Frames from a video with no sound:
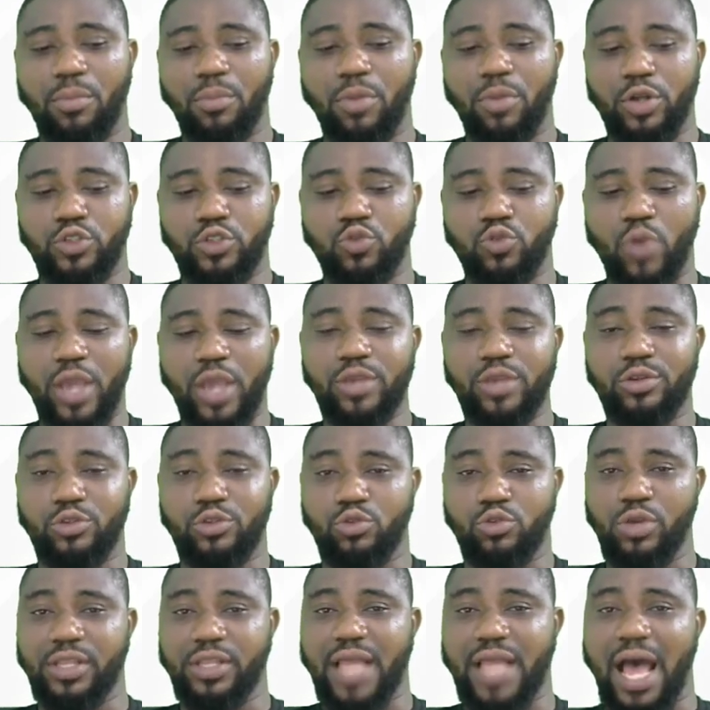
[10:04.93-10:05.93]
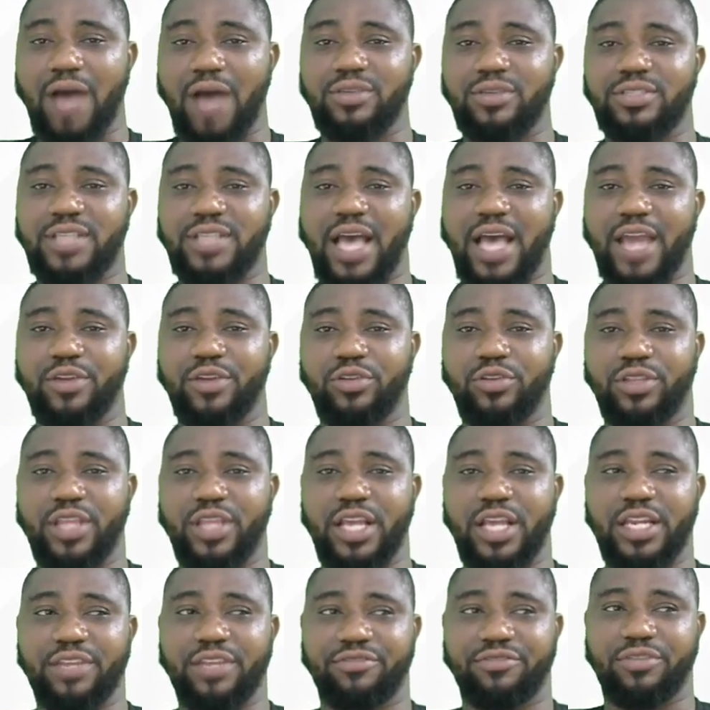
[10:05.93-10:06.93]
But when you do it outside, you
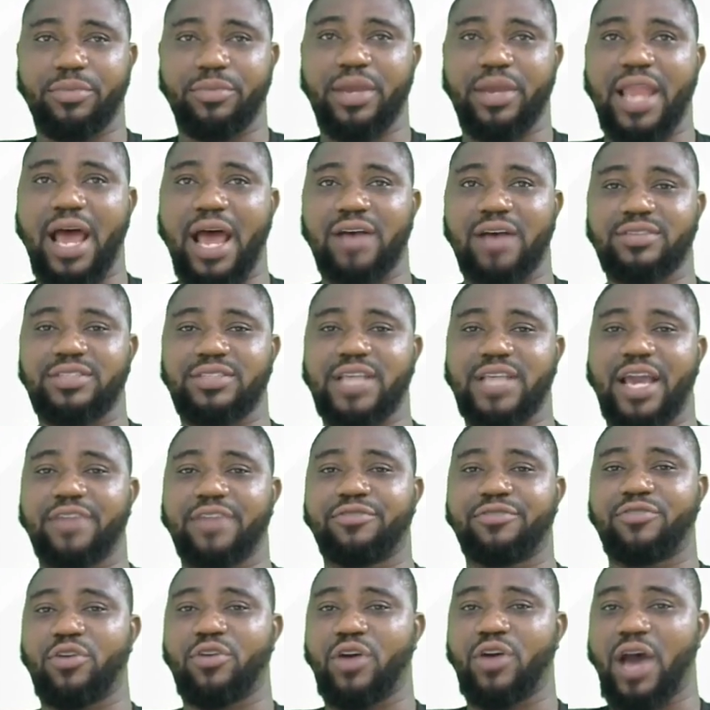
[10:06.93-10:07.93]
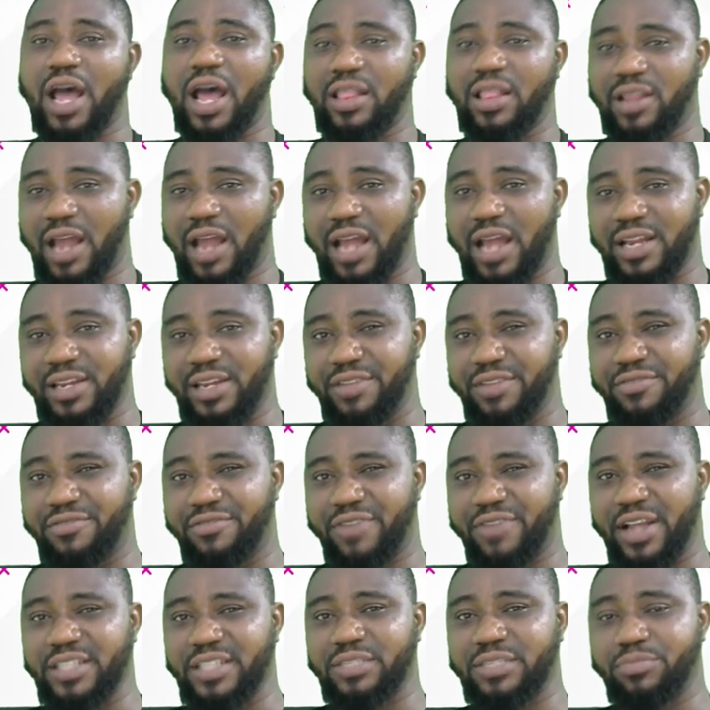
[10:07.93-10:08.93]
take the female outside for another
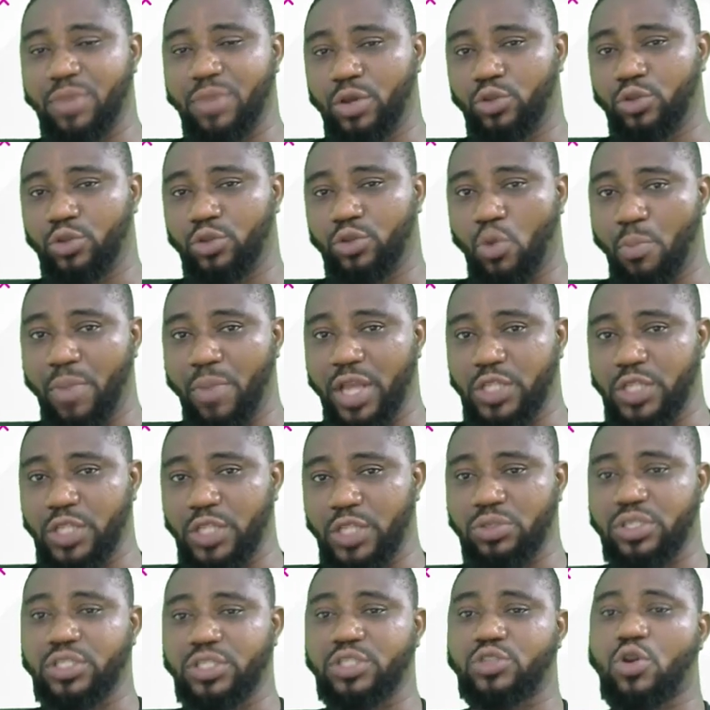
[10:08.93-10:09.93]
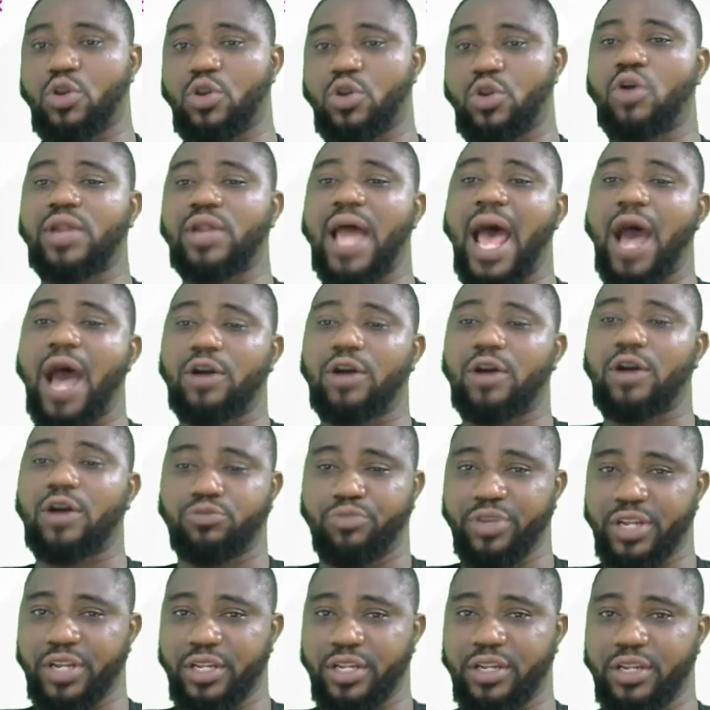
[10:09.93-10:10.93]
different male to mate with, it is called
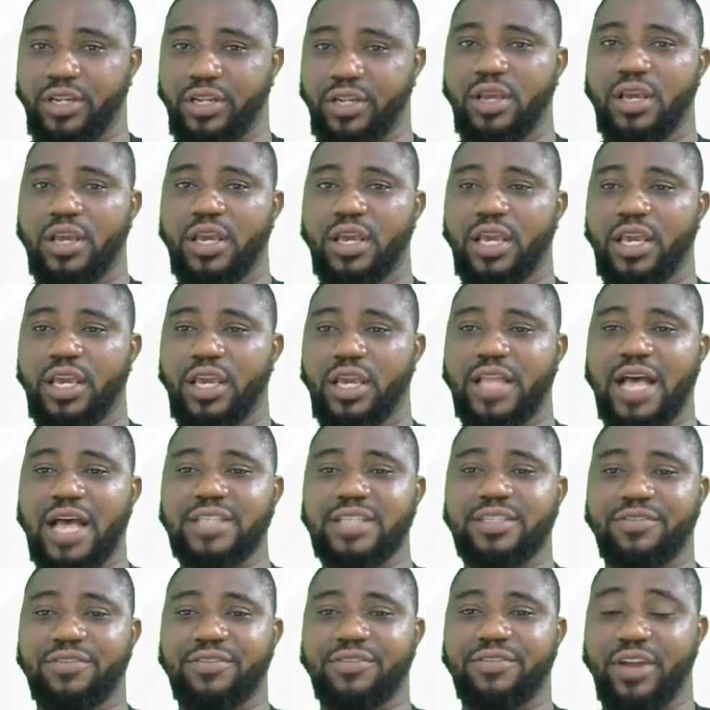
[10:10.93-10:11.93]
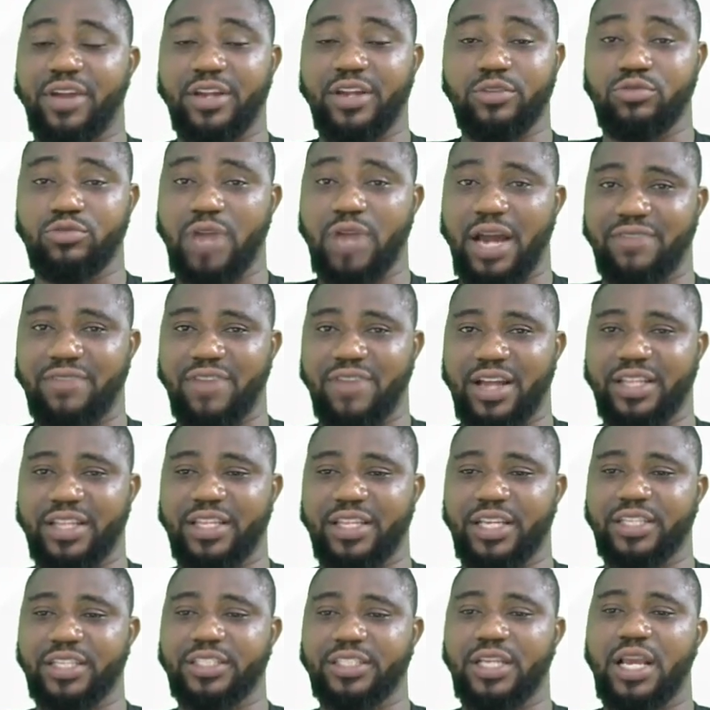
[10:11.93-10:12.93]
outbreeding. It has a very good
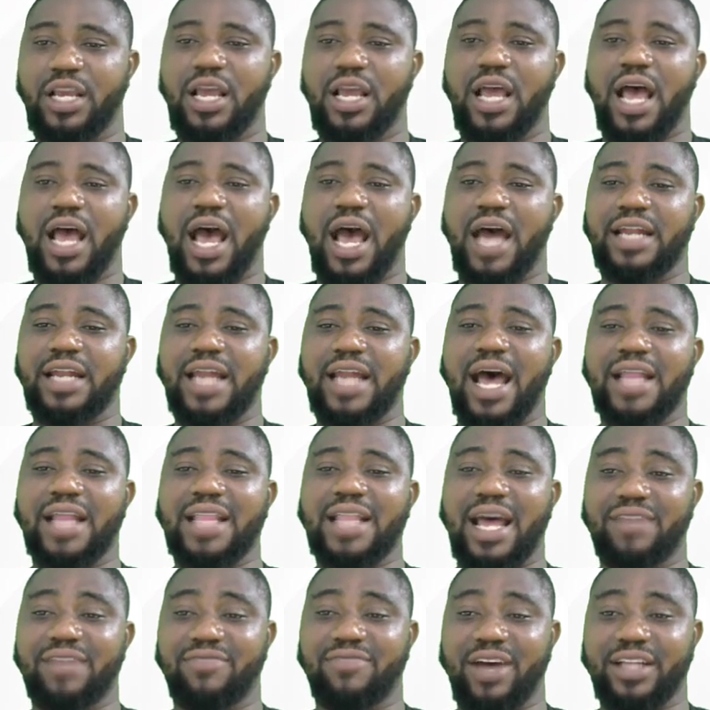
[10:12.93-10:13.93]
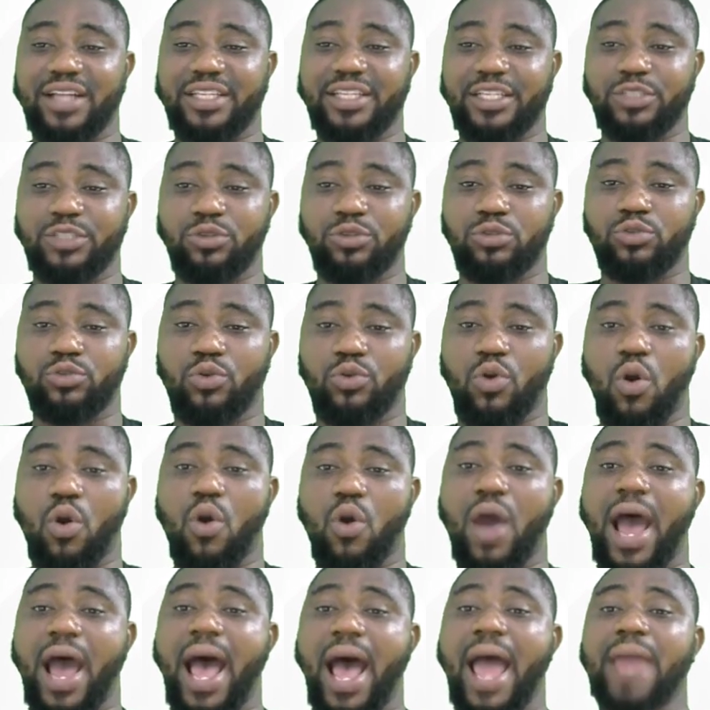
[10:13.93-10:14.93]
advantage, and that advantage is what we
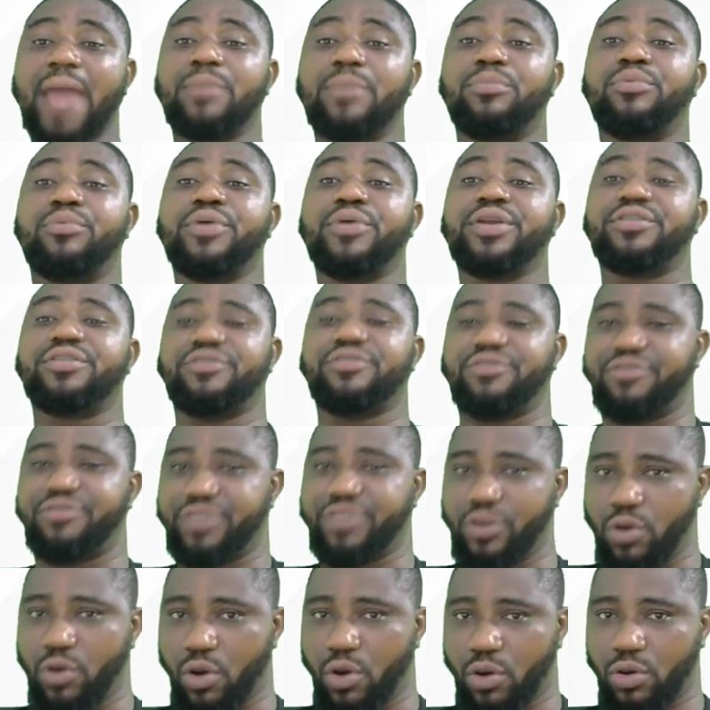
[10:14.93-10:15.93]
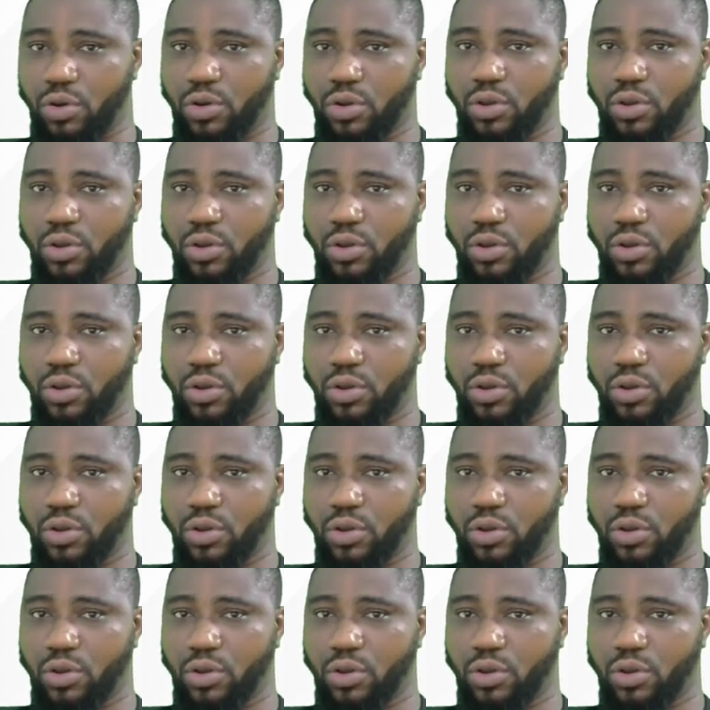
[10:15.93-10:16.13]
call hybrid vigor.